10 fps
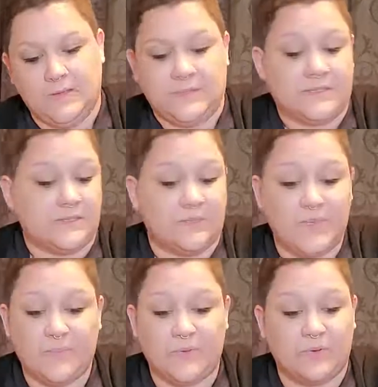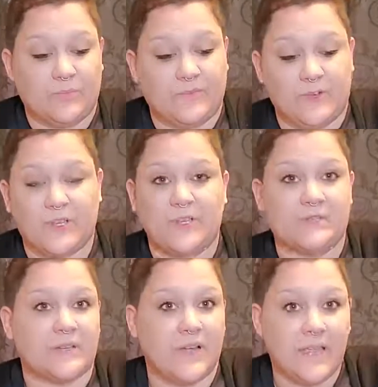Some people prefer to use
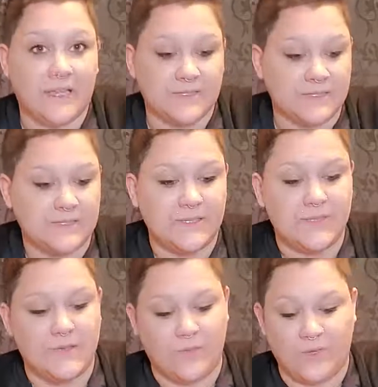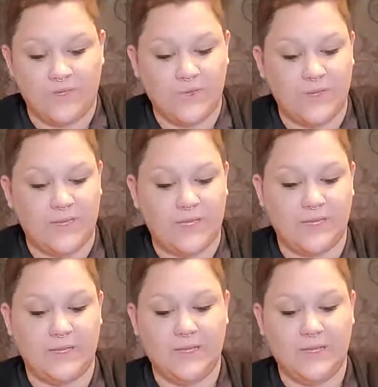their hands when doing it.